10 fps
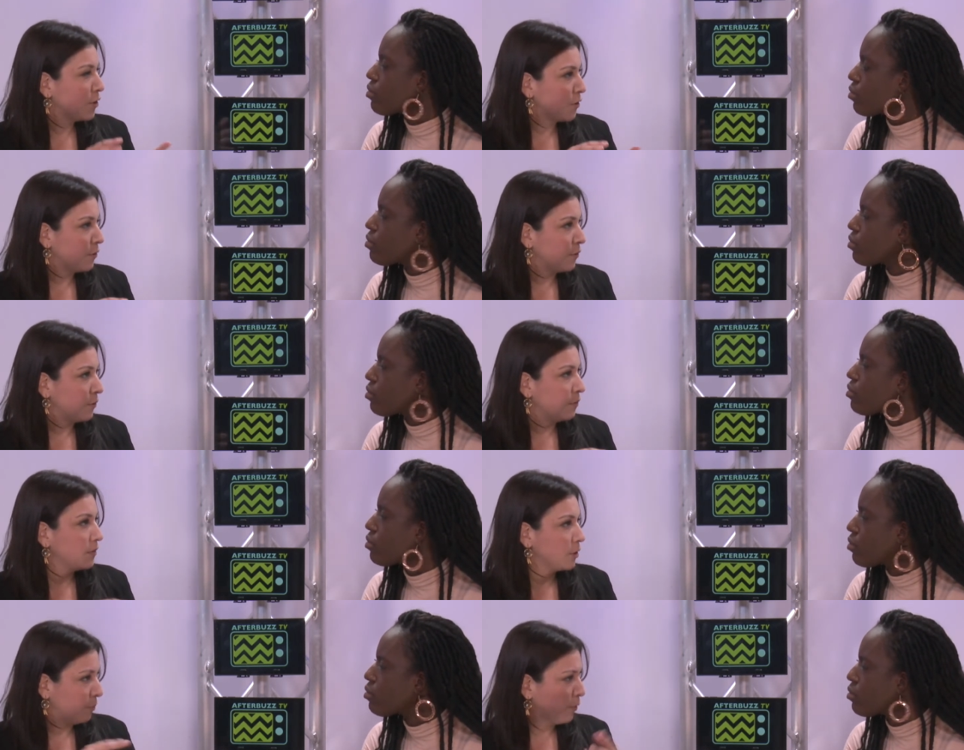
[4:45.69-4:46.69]
Speaker 1: to
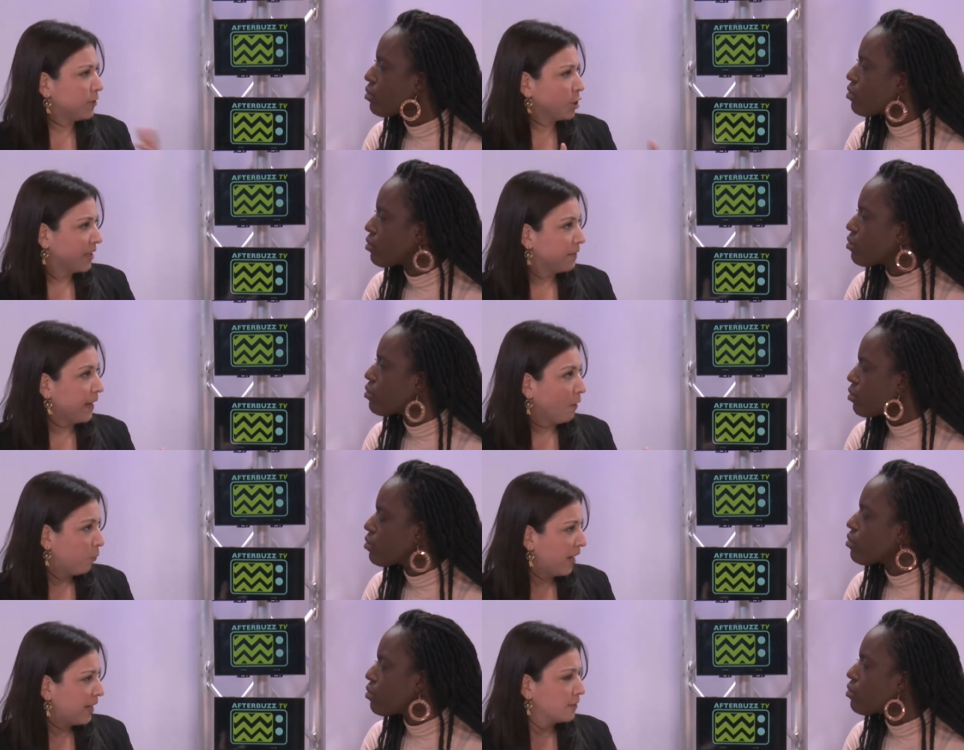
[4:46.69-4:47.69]
to approach it in that
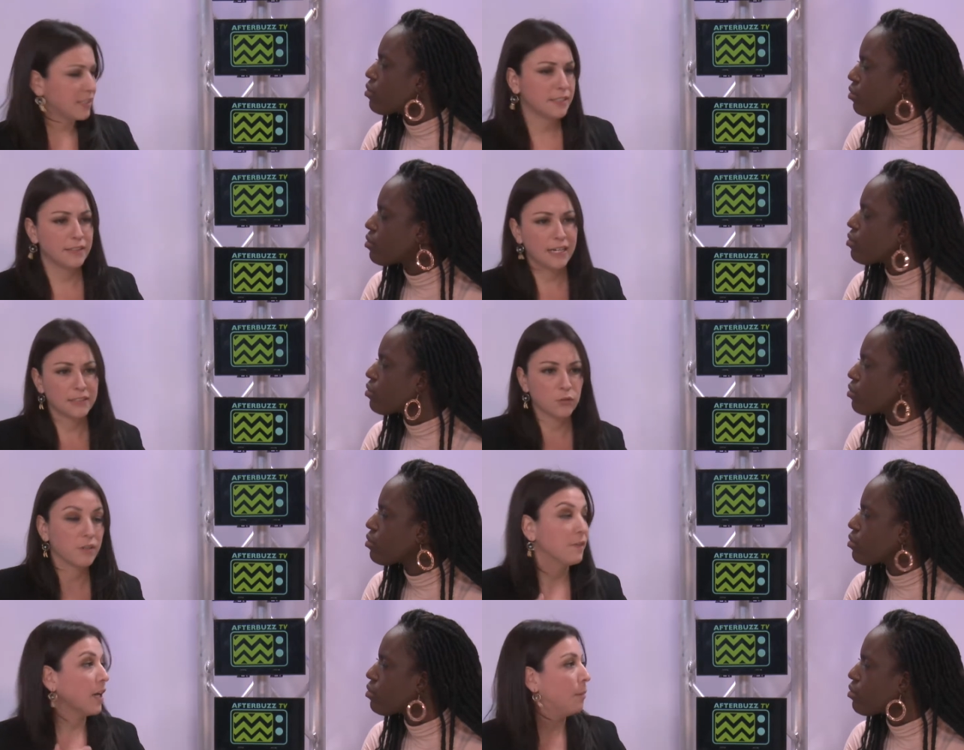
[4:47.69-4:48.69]
way, or did that sort
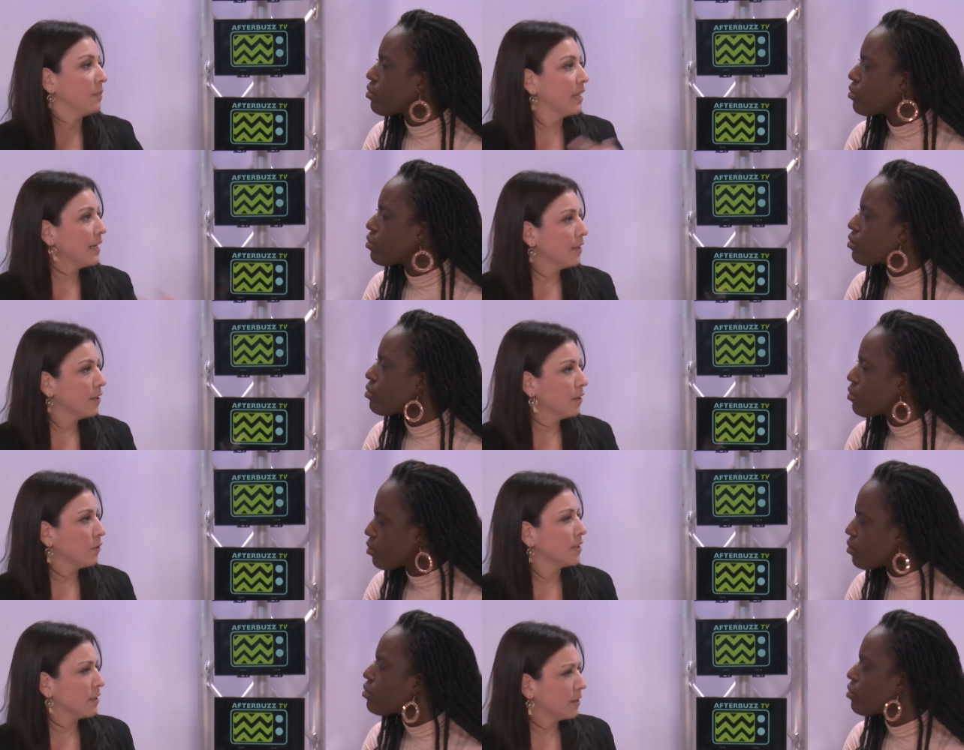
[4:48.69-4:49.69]
of come later, or,
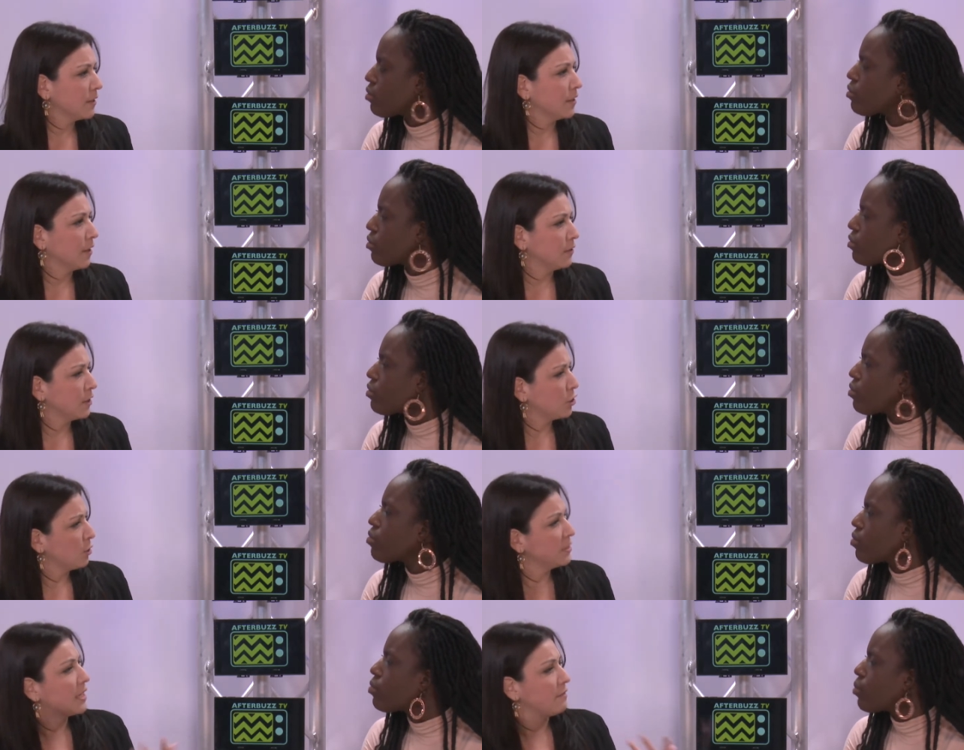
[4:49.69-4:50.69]
or you know did you
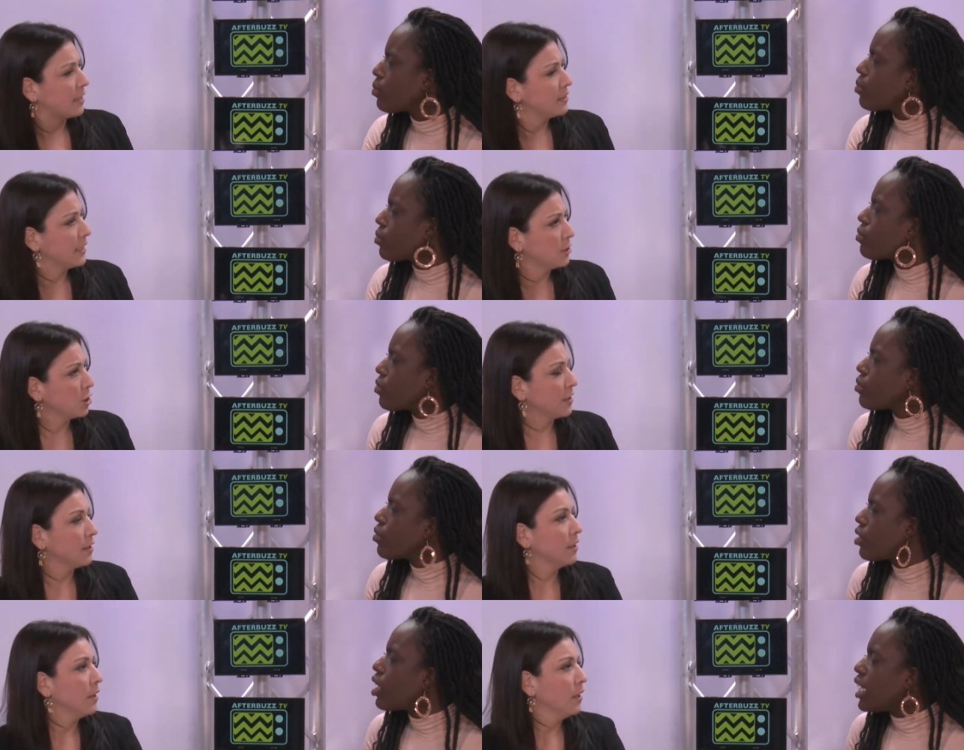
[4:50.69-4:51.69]
always have that intention?
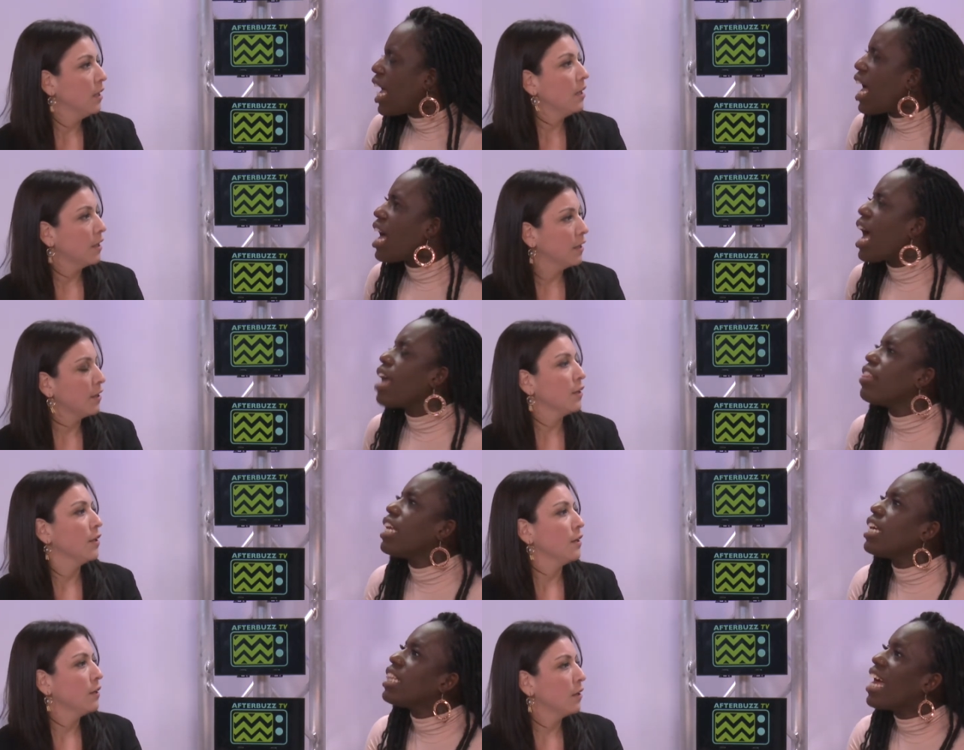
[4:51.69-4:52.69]
Speaker 2: Yeah, I
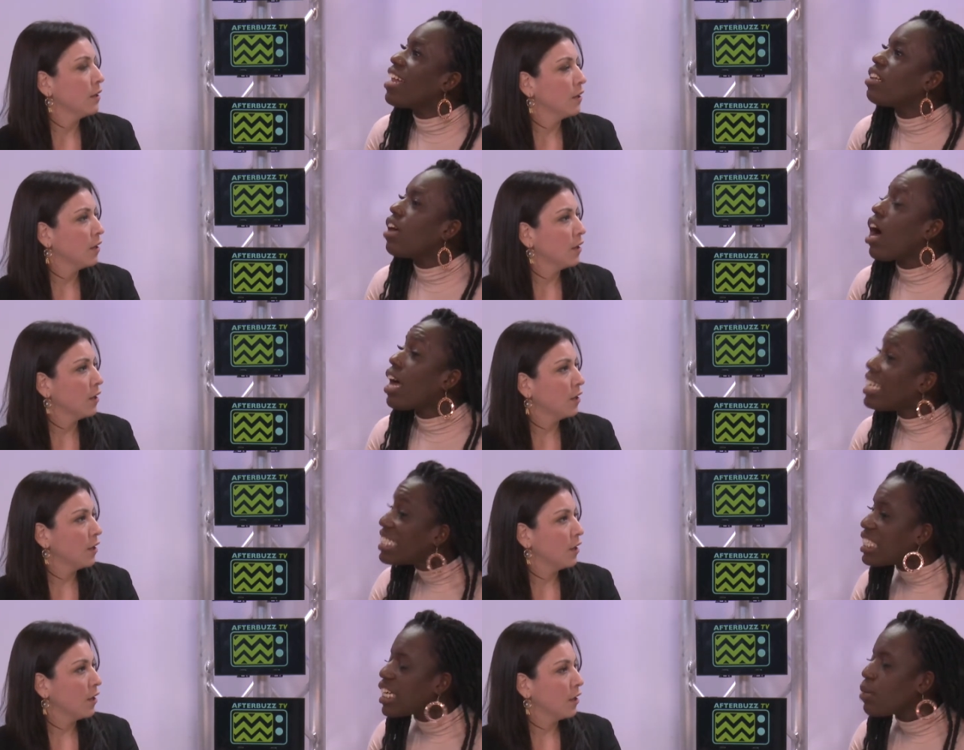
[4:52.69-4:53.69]
think that
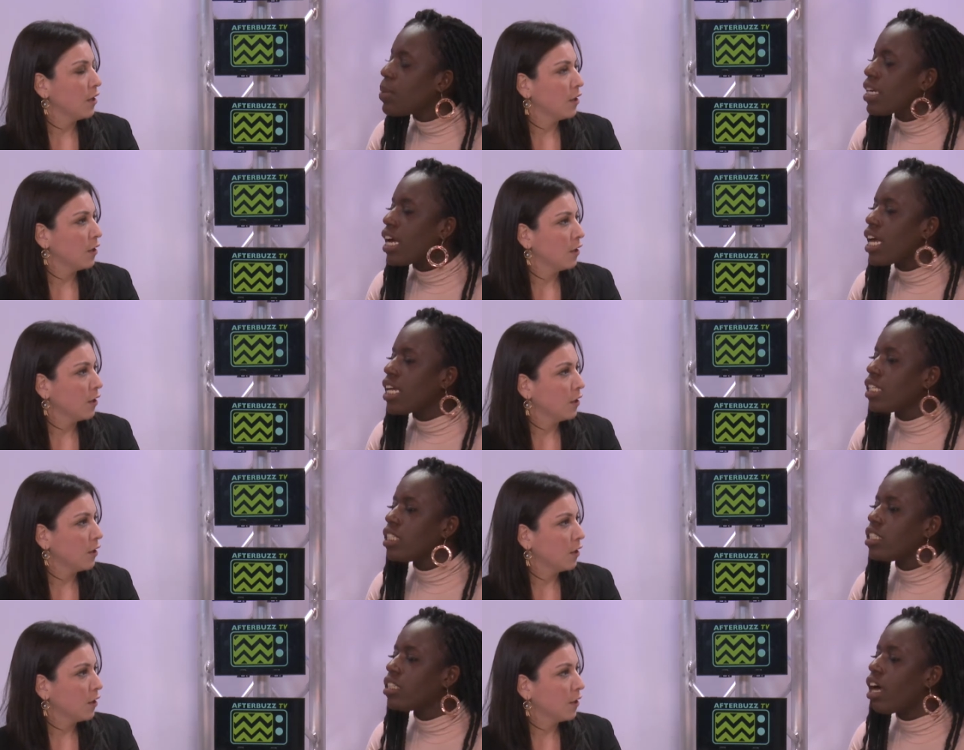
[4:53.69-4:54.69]
honestly
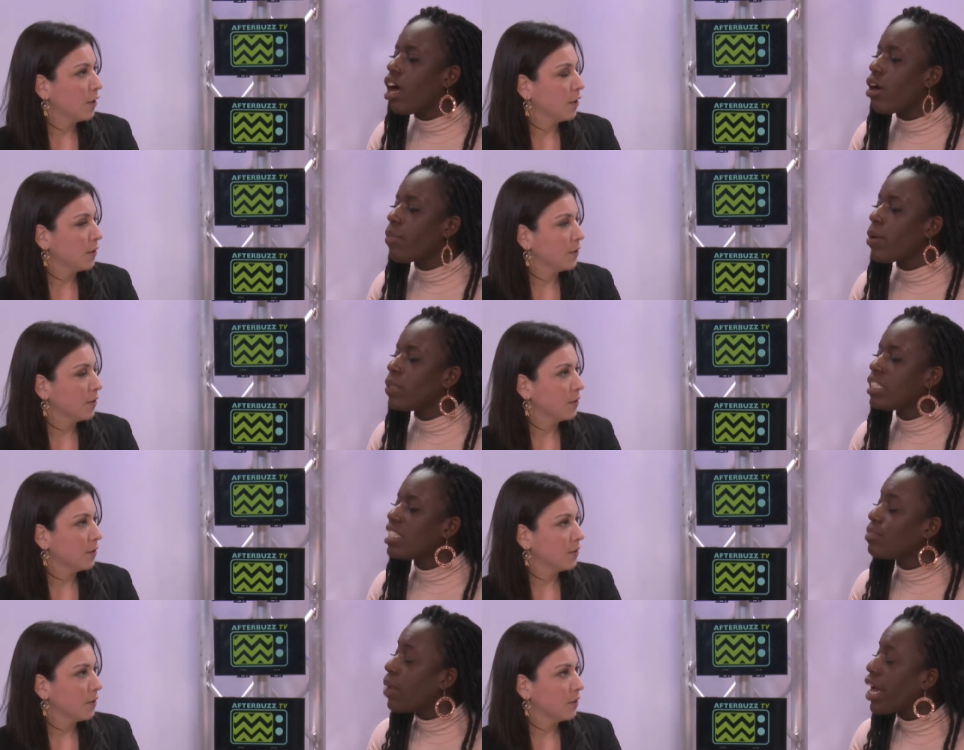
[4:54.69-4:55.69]
because um, it was
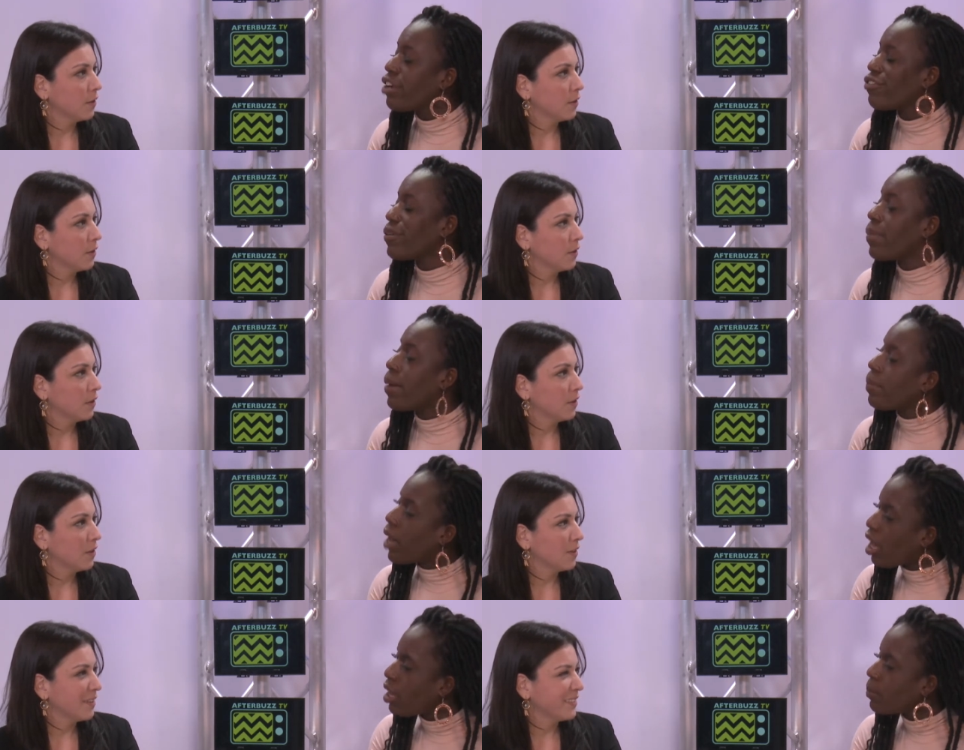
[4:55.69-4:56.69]
inspired from my
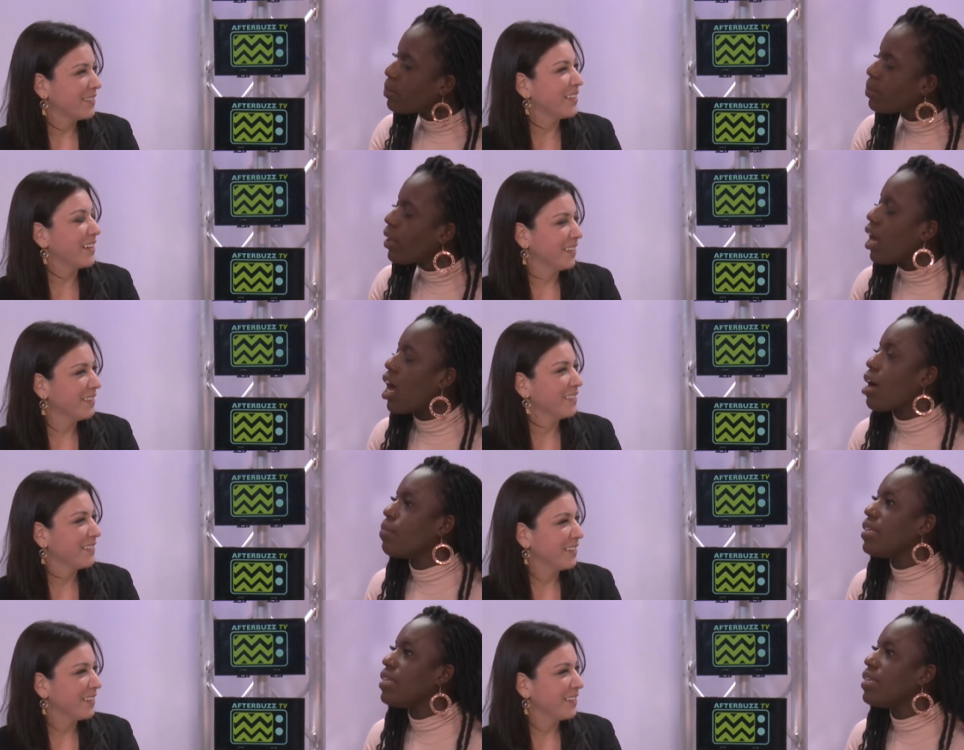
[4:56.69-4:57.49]
mom. Uh -huh. Um,